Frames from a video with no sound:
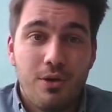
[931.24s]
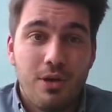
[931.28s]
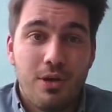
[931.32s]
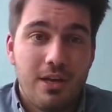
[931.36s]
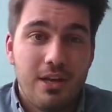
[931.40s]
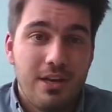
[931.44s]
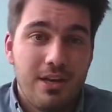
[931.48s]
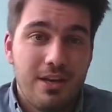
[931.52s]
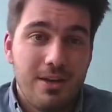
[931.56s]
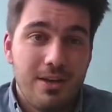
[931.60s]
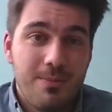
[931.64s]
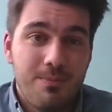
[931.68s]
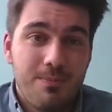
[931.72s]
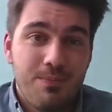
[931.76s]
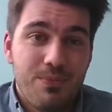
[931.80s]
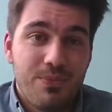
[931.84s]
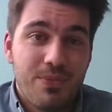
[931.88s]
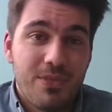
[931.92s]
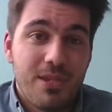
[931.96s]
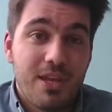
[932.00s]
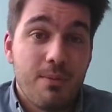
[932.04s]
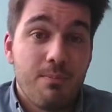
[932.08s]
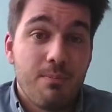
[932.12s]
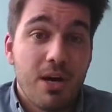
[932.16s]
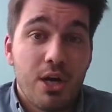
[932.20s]

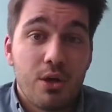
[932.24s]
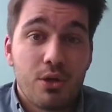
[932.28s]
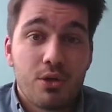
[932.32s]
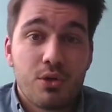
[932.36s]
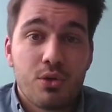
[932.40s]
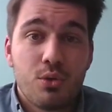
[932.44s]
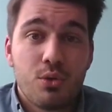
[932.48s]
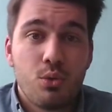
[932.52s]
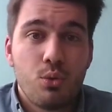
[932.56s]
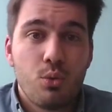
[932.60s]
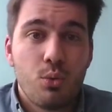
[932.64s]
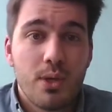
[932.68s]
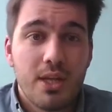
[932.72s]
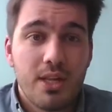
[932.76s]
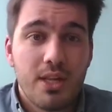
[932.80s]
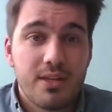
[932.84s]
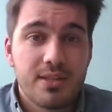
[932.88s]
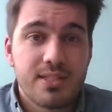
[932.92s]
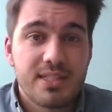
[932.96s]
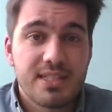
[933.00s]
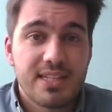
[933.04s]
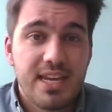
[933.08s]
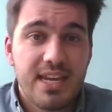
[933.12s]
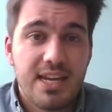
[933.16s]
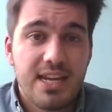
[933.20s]
about who will
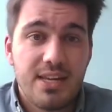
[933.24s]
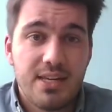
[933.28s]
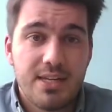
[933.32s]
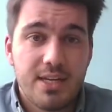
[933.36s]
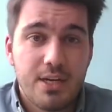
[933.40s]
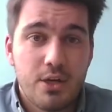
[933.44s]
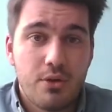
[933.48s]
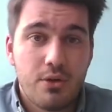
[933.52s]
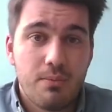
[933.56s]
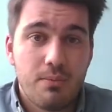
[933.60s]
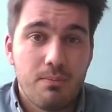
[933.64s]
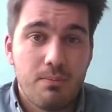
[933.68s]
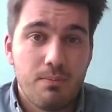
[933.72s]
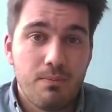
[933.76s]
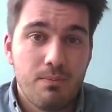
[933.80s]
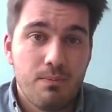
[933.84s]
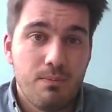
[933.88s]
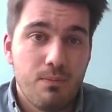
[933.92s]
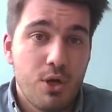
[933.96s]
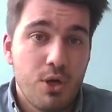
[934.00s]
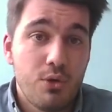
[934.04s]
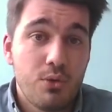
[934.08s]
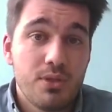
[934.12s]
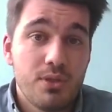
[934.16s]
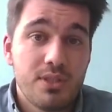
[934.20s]
scale down
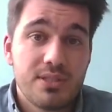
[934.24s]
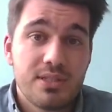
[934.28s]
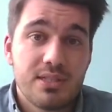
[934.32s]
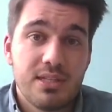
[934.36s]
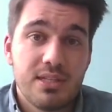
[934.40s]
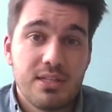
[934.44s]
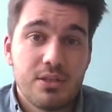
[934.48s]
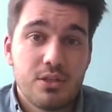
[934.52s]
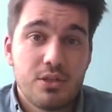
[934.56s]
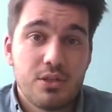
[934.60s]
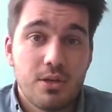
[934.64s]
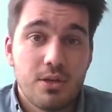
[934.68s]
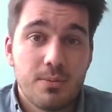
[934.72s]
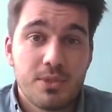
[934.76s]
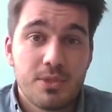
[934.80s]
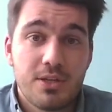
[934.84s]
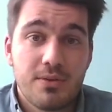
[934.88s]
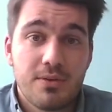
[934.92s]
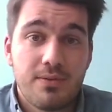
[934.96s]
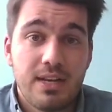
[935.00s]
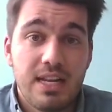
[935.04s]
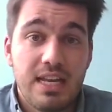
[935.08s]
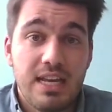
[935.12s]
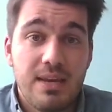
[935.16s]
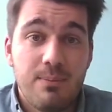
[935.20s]
most in terms
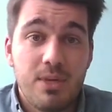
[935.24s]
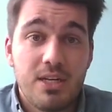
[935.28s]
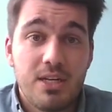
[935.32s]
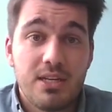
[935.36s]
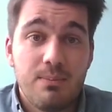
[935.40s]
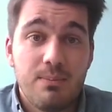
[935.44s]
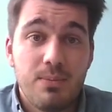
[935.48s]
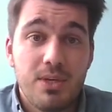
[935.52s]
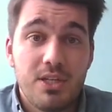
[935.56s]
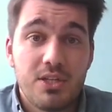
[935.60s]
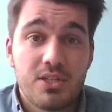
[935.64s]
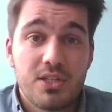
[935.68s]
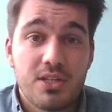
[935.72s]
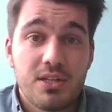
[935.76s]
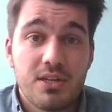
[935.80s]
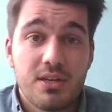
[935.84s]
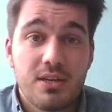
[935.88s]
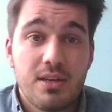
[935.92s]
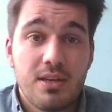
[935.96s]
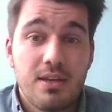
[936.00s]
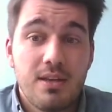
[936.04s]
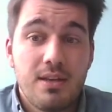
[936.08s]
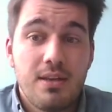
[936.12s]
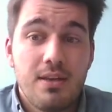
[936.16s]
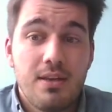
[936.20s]
of climate
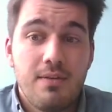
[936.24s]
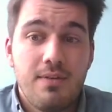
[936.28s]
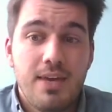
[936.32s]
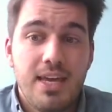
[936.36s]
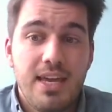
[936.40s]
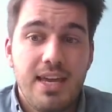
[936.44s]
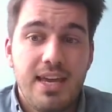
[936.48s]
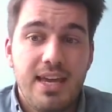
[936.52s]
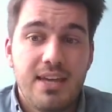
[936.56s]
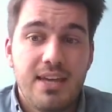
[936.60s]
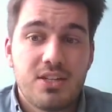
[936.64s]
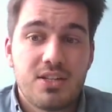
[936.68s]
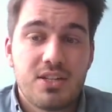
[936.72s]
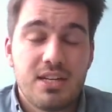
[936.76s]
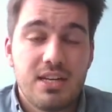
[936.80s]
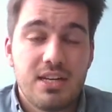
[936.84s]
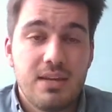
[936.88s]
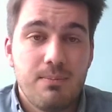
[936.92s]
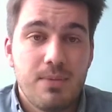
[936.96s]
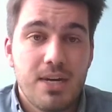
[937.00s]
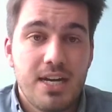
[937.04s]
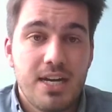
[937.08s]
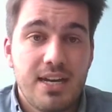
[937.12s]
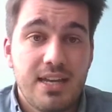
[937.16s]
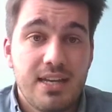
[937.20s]
ambition, they
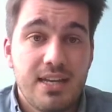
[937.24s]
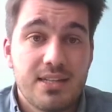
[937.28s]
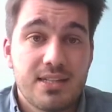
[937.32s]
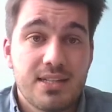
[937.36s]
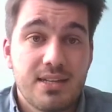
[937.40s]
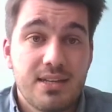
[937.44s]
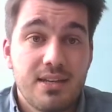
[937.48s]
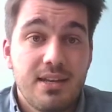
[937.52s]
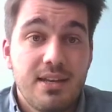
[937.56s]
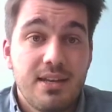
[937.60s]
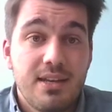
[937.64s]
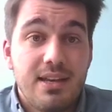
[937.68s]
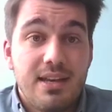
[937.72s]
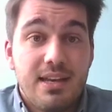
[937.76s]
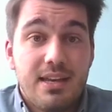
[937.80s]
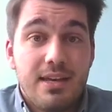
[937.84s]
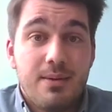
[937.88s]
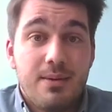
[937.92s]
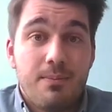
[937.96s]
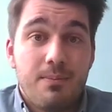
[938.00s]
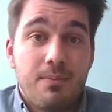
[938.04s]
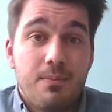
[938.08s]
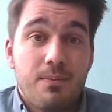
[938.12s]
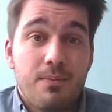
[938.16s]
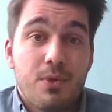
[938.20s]
actually might
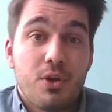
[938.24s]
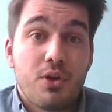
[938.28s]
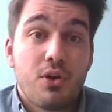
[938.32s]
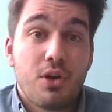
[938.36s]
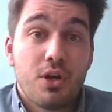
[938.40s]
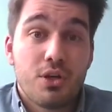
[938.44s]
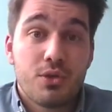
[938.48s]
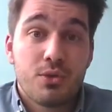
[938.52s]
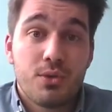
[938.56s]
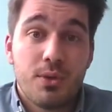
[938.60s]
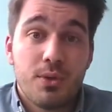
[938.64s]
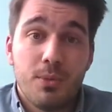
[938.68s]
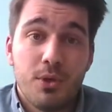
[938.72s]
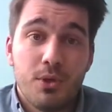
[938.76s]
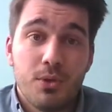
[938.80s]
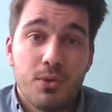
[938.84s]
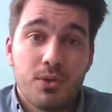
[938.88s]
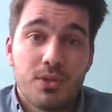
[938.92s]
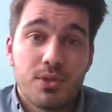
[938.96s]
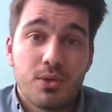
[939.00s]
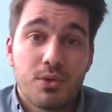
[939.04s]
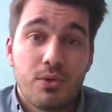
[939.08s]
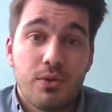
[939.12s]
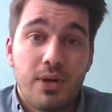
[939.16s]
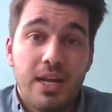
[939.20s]
contribute
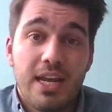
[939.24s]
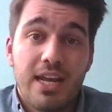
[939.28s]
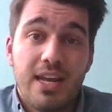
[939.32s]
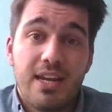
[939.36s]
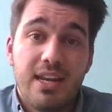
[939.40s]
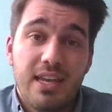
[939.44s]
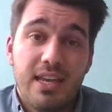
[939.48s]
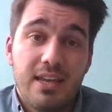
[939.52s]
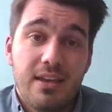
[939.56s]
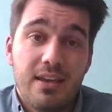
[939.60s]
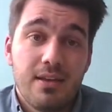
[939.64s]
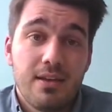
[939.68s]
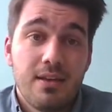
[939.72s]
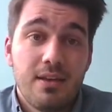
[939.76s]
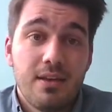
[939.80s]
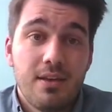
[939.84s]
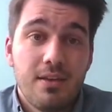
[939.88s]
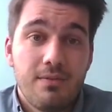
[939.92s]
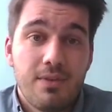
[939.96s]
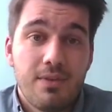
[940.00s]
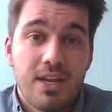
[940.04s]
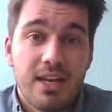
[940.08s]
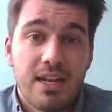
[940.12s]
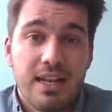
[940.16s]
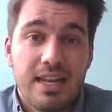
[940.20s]
to creating
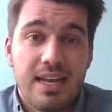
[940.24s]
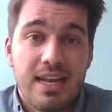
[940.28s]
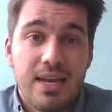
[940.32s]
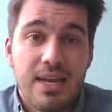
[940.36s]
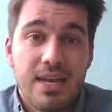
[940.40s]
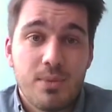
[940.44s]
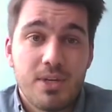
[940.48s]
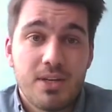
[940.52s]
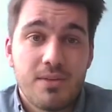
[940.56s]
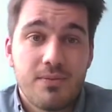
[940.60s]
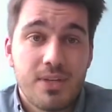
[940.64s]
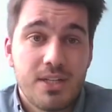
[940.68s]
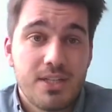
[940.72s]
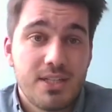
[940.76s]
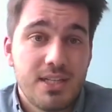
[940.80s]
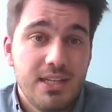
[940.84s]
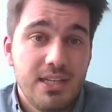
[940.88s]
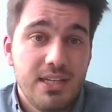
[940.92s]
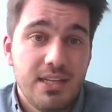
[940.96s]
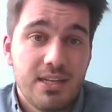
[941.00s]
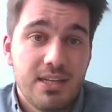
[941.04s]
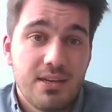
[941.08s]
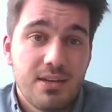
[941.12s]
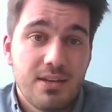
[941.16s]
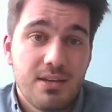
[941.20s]
the climate
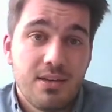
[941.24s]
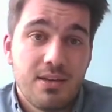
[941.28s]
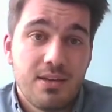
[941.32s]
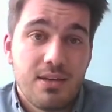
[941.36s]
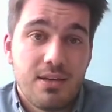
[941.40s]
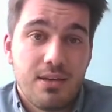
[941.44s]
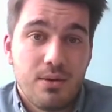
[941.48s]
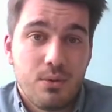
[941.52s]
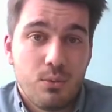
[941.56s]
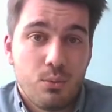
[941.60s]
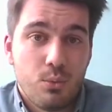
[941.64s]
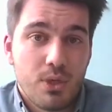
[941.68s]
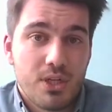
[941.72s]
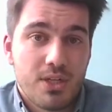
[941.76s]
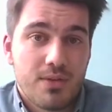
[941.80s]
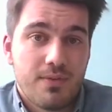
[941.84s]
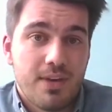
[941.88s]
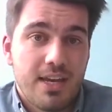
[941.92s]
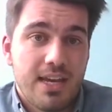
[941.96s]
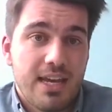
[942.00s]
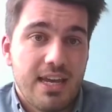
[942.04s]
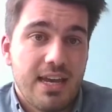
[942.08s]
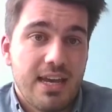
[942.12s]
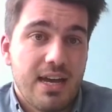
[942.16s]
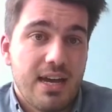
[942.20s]
fatigue, which
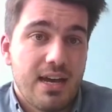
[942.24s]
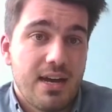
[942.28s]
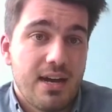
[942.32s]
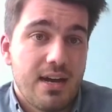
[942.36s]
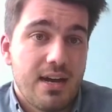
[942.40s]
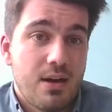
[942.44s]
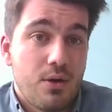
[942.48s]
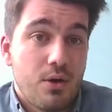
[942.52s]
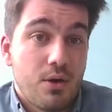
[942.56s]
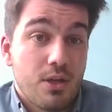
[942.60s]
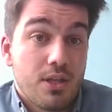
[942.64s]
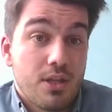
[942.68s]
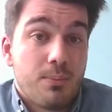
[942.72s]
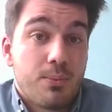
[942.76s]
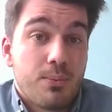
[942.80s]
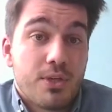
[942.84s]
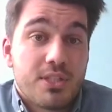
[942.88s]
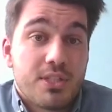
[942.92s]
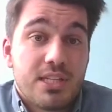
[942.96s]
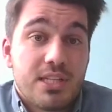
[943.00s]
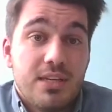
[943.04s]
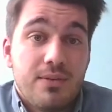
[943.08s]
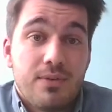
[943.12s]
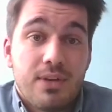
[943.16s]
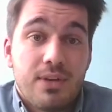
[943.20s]
they are, or the
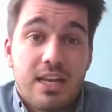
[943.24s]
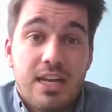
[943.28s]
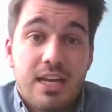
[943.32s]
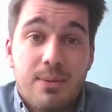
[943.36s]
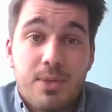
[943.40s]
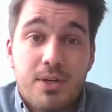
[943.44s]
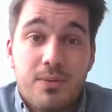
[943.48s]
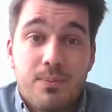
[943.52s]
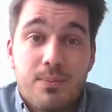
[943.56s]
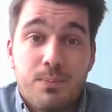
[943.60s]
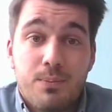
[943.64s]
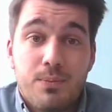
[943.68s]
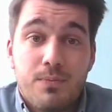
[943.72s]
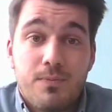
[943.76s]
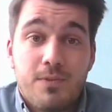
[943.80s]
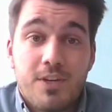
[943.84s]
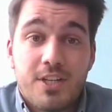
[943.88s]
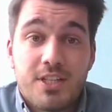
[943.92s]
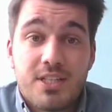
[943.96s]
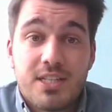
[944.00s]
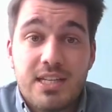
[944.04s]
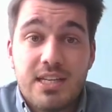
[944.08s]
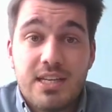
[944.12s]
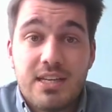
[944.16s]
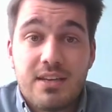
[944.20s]
perceived climate
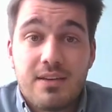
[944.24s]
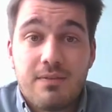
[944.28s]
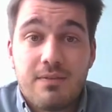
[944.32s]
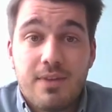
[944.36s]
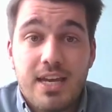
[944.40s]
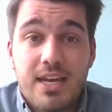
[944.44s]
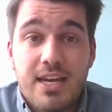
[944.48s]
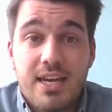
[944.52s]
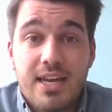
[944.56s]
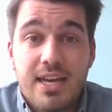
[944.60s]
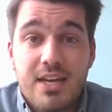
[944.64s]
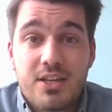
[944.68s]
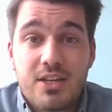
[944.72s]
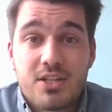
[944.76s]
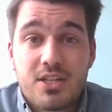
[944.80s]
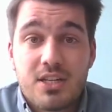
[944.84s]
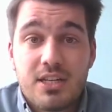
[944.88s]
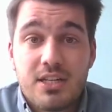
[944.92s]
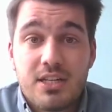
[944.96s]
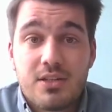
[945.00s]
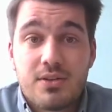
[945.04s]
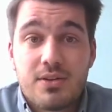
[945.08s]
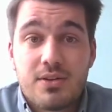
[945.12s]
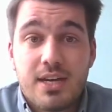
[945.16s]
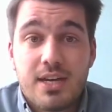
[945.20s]
fatigue they are
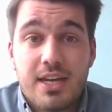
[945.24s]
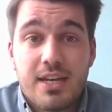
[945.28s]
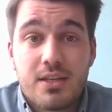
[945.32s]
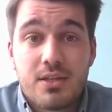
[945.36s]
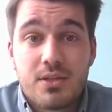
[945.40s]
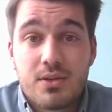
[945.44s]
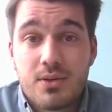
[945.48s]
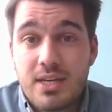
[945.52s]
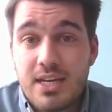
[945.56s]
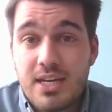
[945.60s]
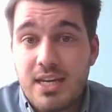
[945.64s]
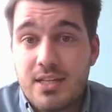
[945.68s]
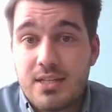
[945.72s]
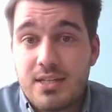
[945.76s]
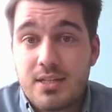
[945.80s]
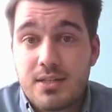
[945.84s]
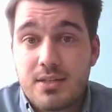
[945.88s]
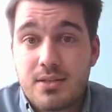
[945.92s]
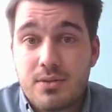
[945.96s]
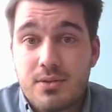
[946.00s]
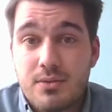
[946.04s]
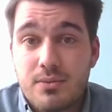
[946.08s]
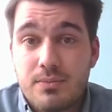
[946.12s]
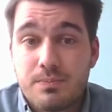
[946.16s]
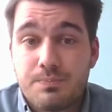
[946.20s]
actually trying to cater
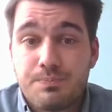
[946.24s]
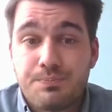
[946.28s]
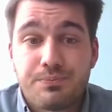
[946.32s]
to.